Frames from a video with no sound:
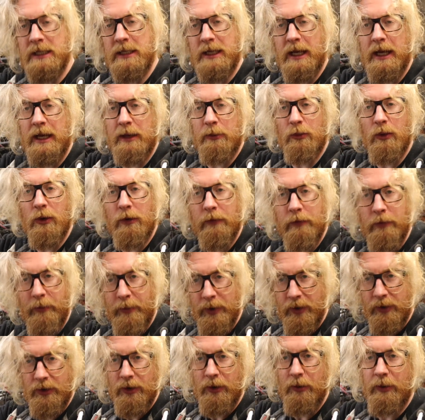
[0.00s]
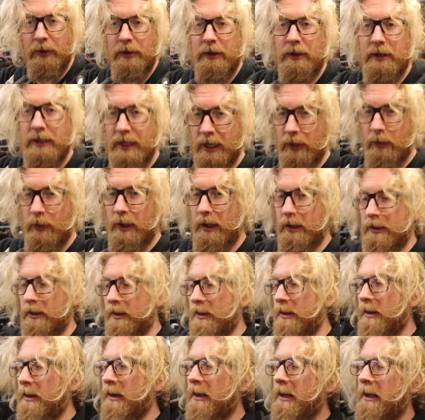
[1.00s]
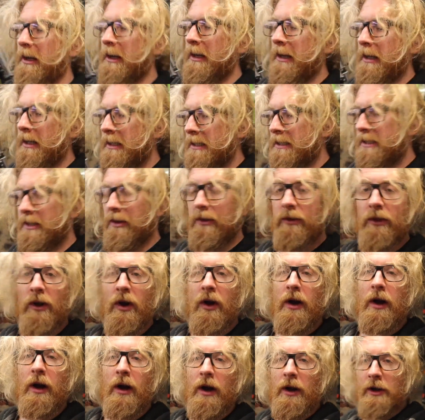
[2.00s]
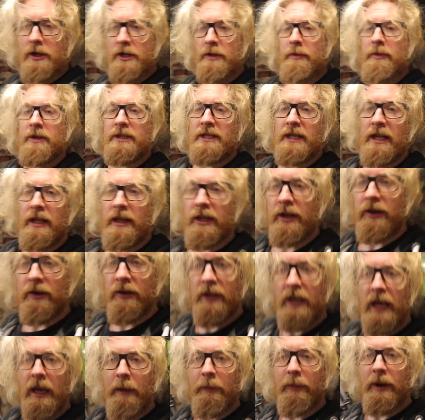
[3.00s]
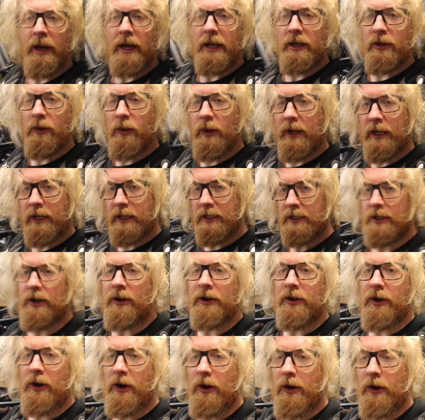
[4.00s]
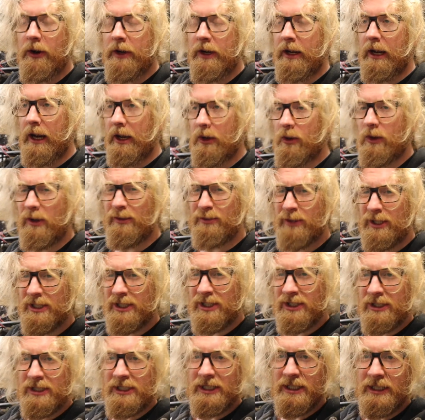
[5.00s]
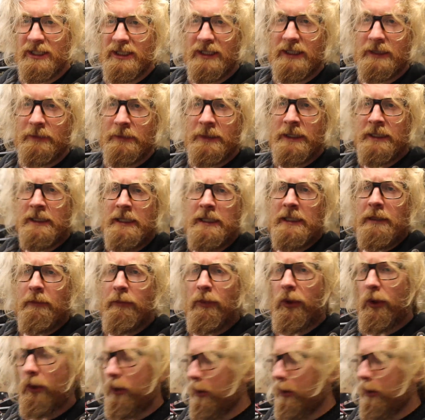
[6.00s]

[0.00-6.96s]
getting more familiar with the TIG welder. Still not 100% there yet, but I know I can turn it on, and I know I'm not just going to suddenly blow